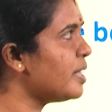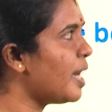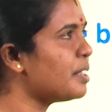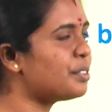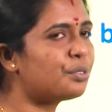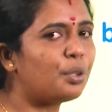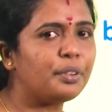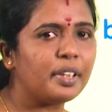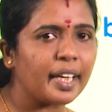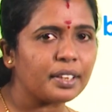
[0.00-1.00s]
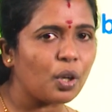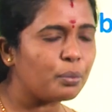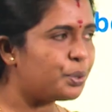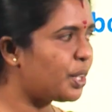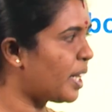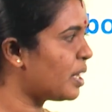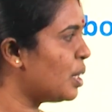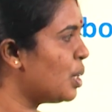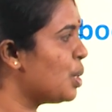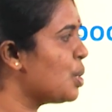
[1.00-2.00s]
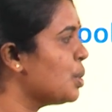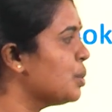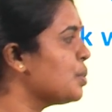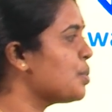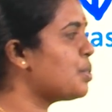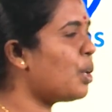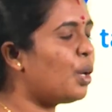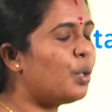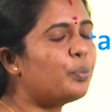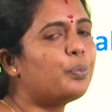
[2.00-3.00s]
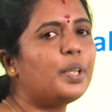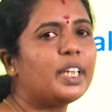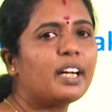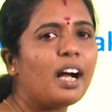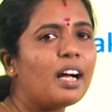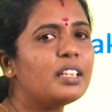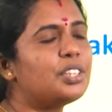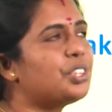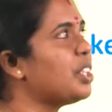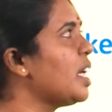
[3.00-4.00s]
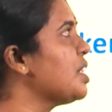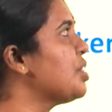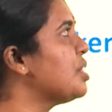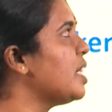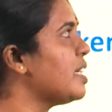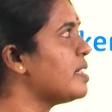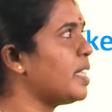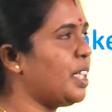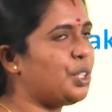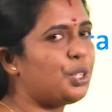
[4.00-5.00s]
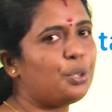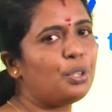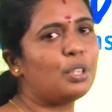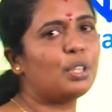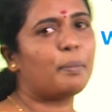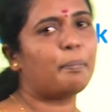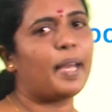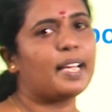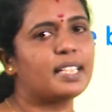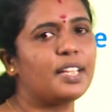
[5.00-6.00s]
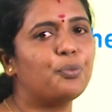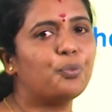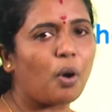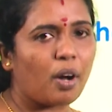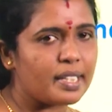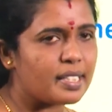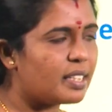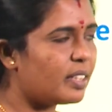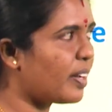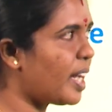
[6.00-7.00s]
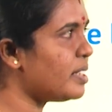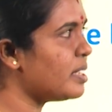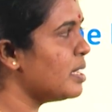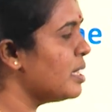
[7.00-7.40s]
There is no direct object. So we can't change this into passive voice, right?